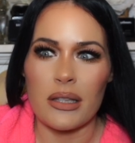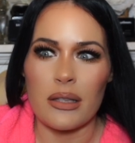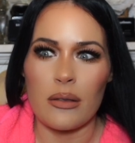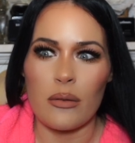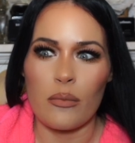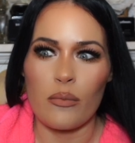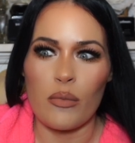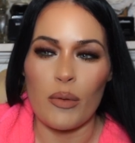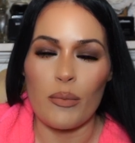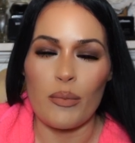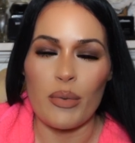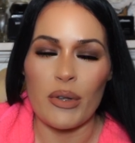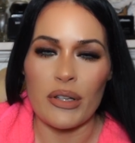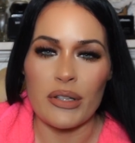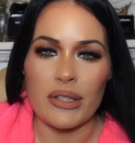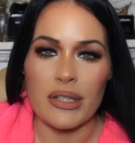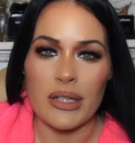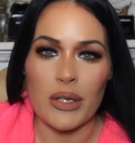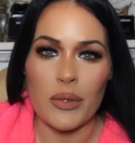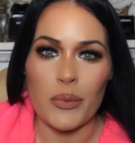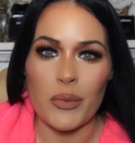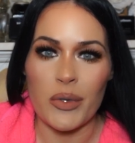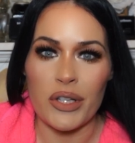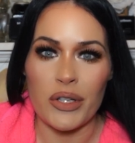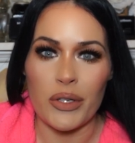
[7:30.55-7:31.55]
a
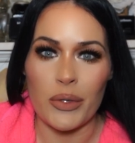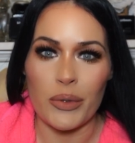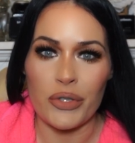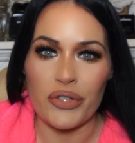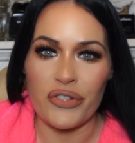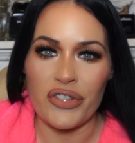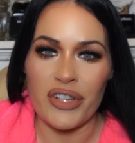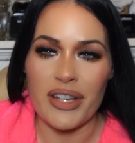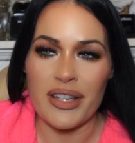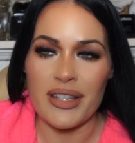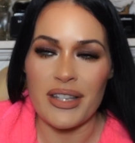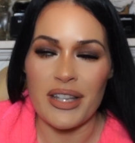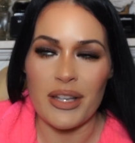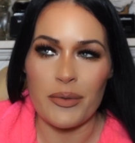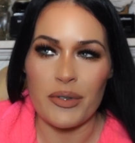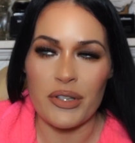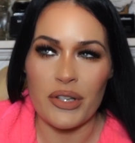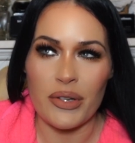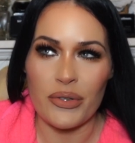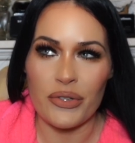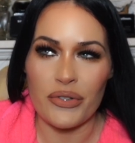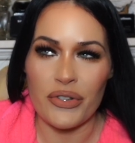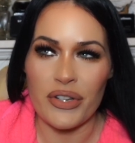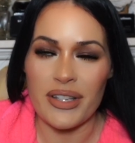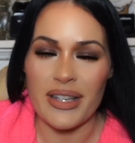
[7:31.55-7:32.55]
building with no trees, and there was
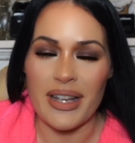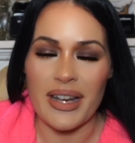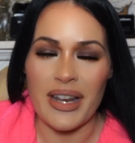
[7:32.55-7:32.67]
no trees.